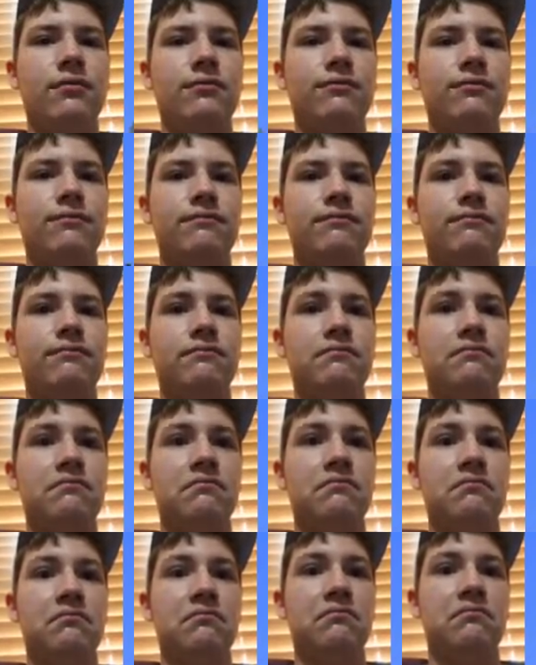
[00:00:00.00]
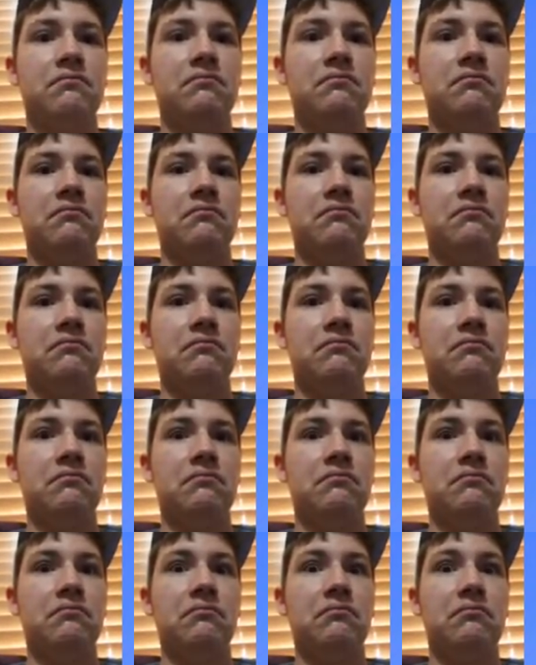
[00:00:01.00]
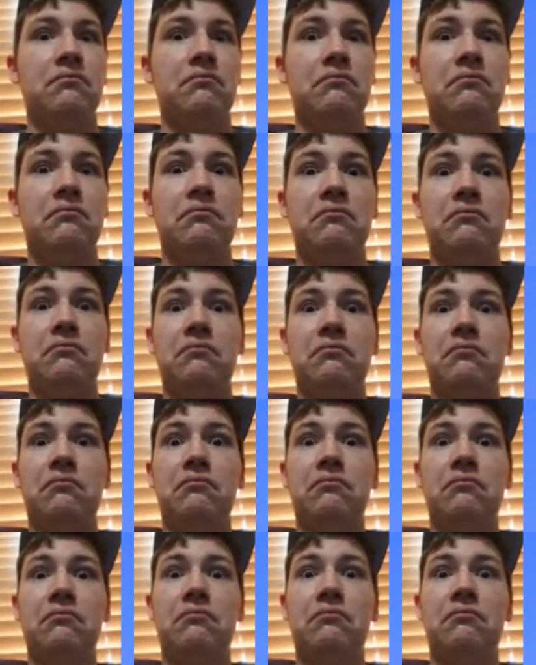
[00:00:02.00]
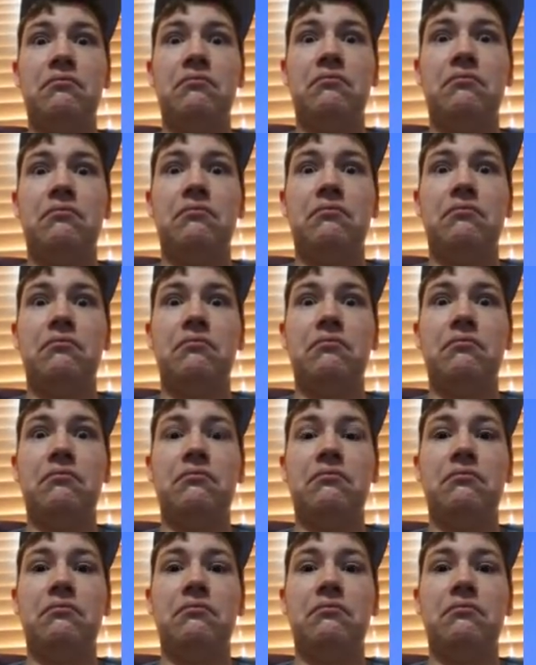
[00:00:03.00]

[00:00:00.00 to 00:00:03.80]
Nothing is said.